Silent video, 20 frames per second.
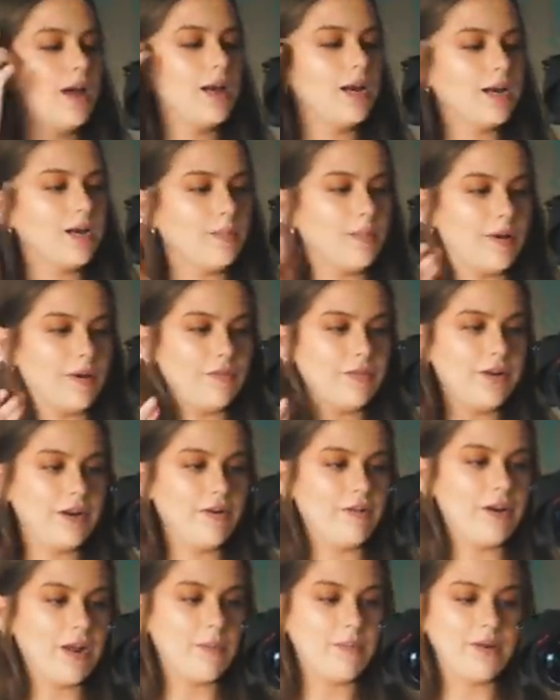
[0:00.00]
a little bit of
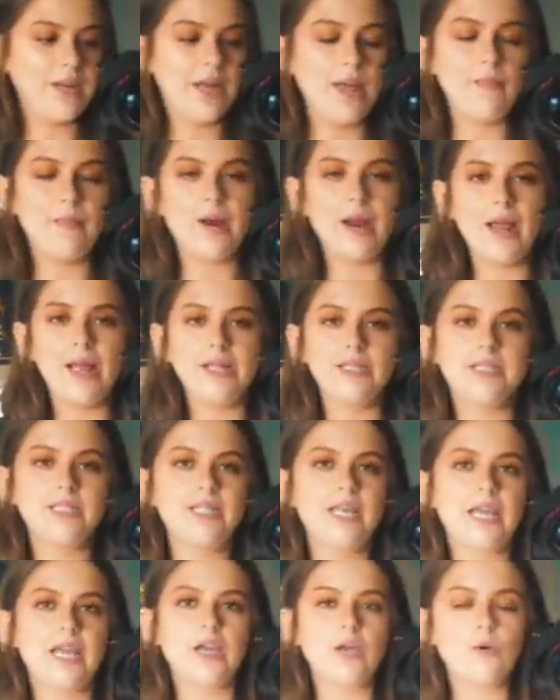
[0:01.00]
clearing up in here but I had to
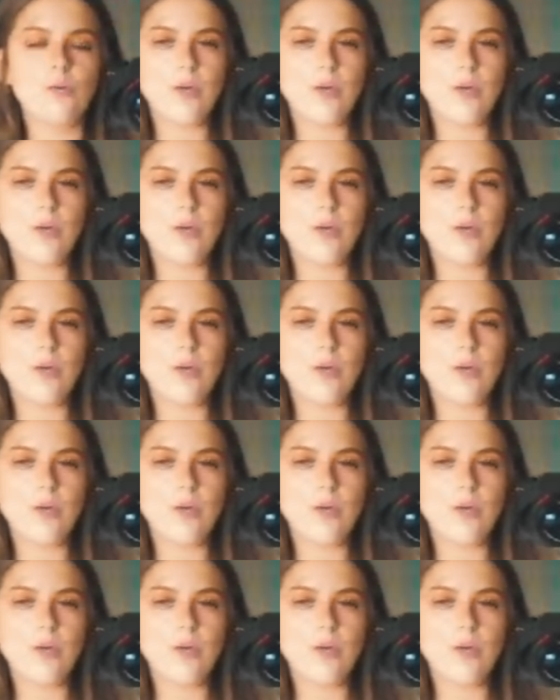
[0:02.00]
take a